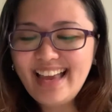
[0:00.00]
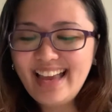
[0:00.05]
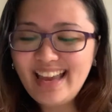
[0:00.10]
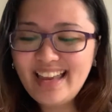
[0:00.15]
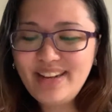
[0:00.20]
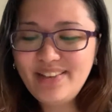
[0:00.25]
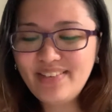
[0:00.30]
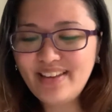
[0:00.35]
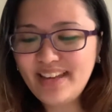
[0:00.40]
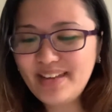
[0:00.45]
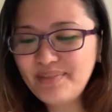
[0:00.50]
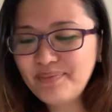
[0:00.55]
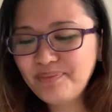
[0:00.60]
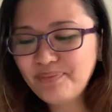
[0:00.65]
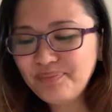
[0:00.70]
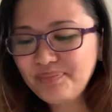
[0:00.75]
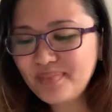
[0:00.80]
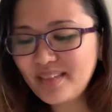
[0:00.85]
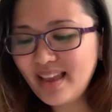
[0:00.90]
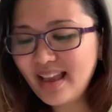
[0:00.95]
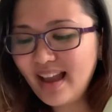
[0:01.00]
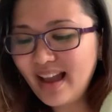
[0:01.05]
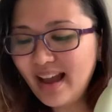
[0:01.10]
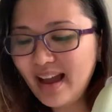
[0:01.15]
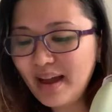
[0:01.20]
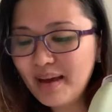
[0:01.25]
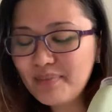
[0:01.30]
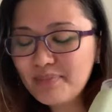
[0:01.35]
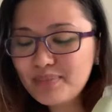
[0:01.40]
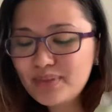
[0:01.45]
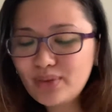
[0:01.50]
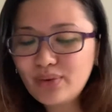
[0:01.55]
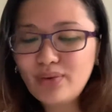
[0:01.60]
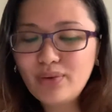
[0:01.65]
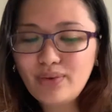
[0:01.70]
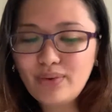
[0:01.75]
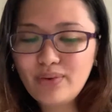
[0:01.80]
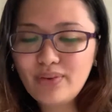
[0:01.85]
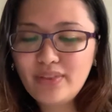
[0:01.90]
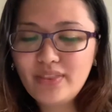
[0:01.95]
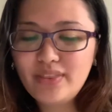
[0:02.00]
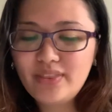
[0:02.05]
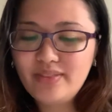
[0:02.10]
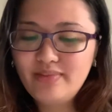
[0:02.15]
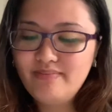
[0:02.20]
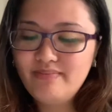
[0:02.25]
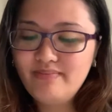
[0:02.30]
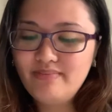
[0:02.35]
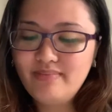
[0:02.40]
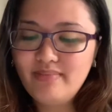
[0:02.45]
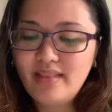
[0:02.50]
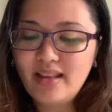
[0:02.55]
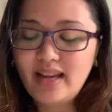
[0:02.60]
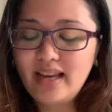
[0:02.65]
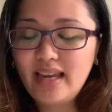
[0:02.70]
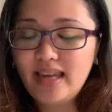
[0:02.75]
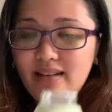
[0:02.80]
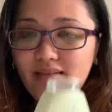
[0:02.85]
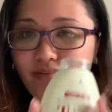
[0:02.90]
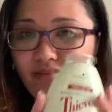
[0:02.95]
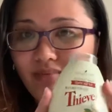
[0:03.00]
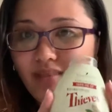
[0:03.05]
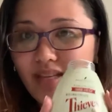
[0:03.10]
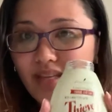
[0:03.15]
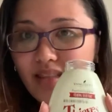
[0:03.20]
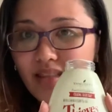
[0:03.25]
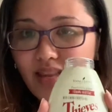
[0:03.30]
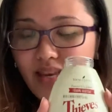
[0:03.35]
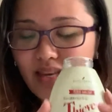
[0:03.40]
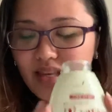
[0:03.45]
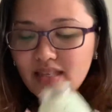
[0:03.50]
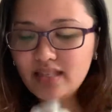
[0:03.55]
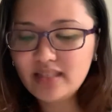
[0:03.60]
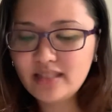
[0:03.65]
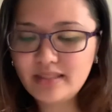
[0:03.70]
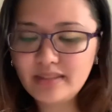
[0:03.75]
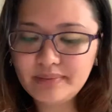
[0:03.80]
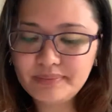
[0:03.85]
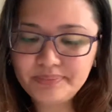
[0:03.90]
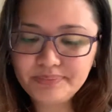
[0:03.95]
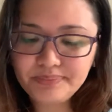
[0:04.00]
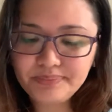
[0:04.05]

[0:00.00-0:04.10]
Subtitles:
Anyway, so again, need this.